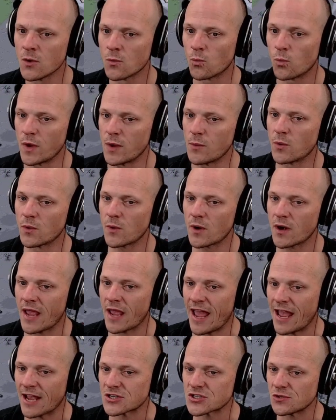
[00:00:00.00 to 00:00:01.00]
We would want to
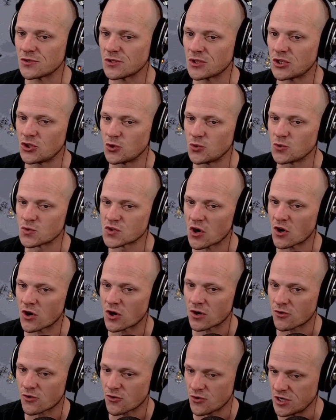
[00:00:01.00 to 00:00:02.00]
actually use our
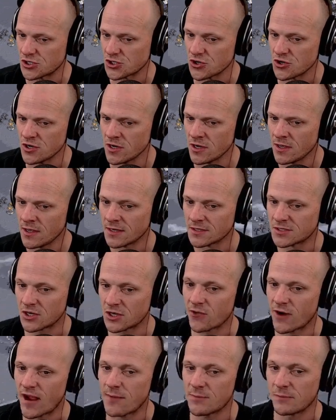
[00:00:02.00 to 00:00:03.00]
creature to
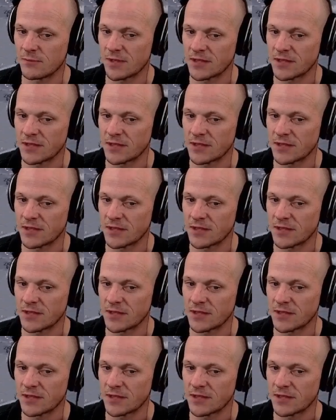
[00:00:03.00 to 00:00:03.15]
grab them.